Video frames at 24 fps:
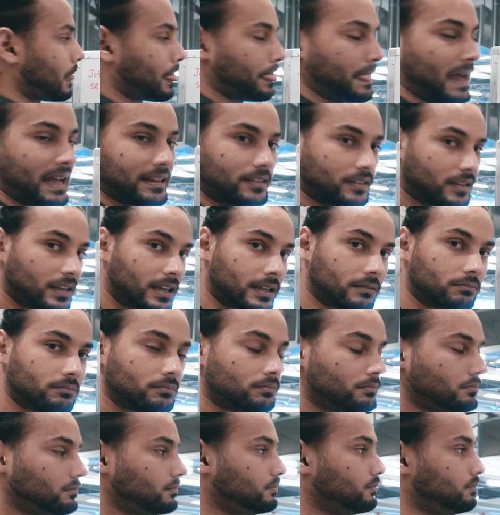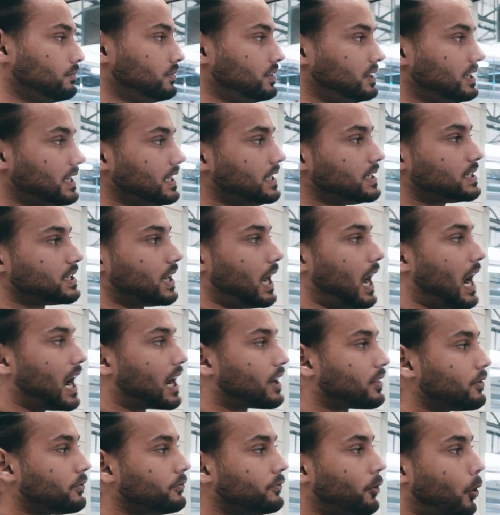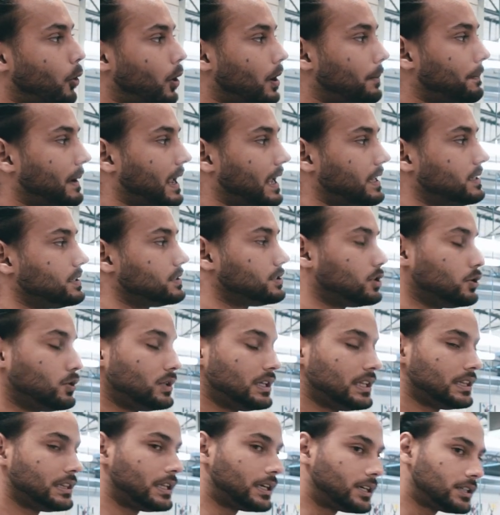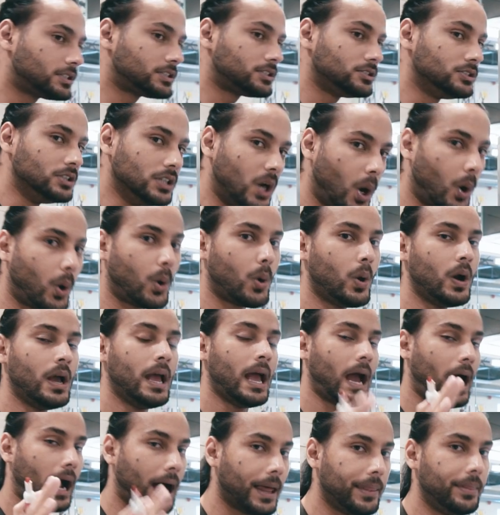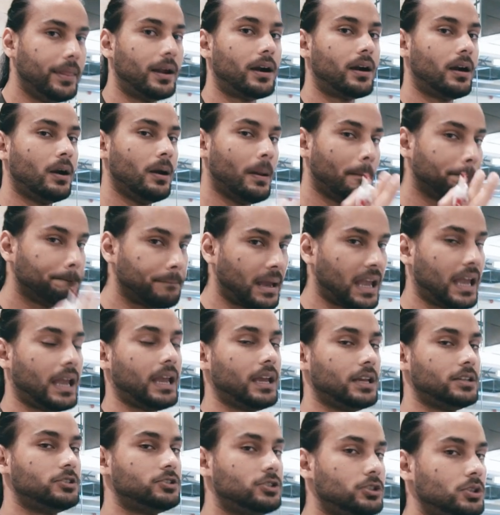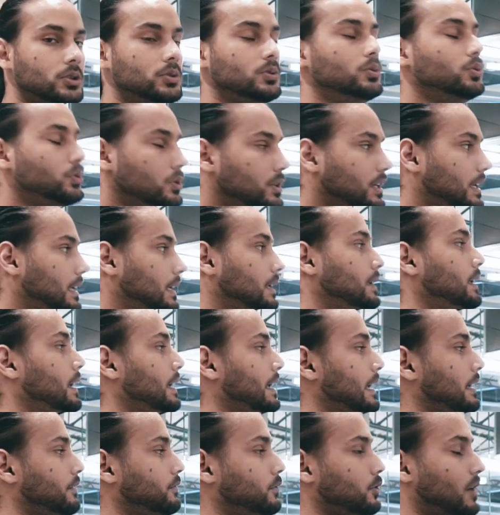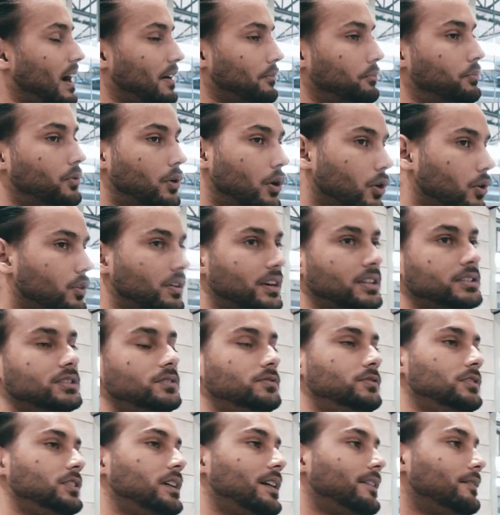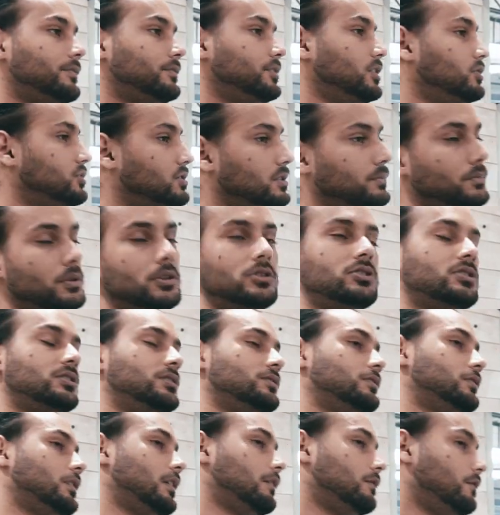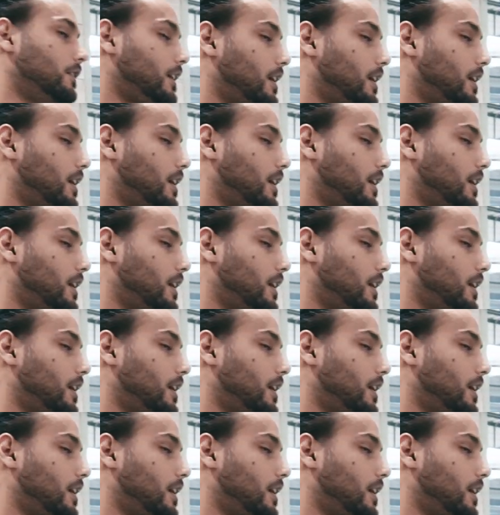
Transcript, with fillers: That's it. These are the four pages you need. There is no other page you need. If you have brokerage, if you have distribution, if you have